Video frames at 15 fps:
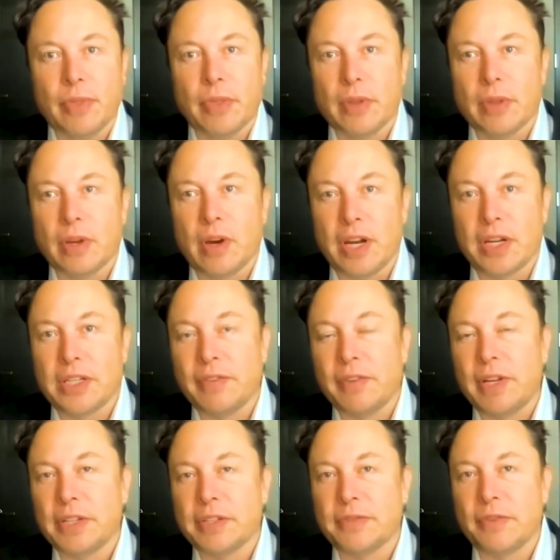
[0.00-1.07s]
He can't get
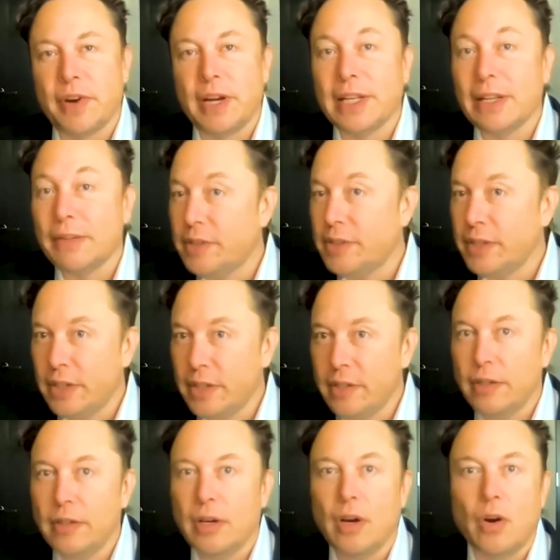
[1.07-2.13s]
what he wants.
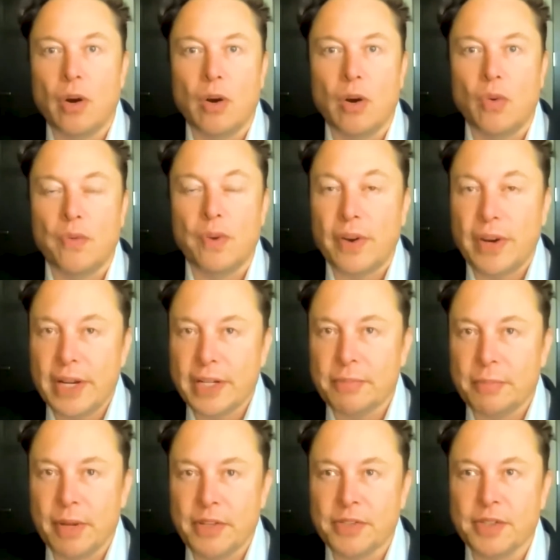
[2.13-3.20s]
Therefore, he's
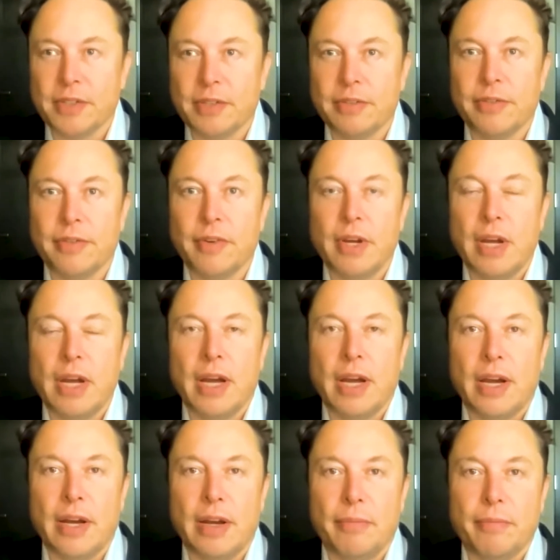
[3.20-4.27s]
turned into a nasty
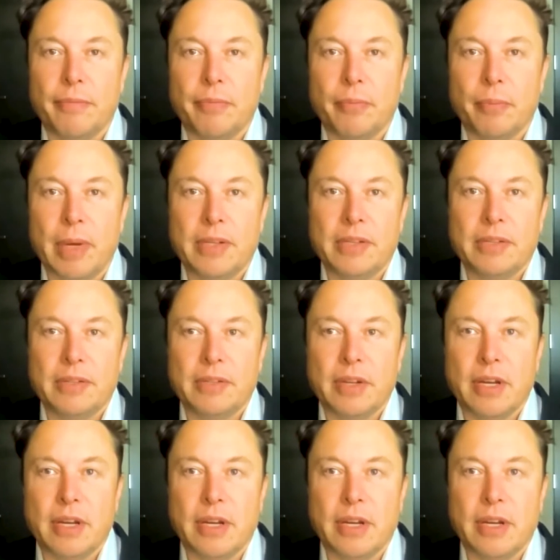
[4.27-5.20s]
monster from the outside.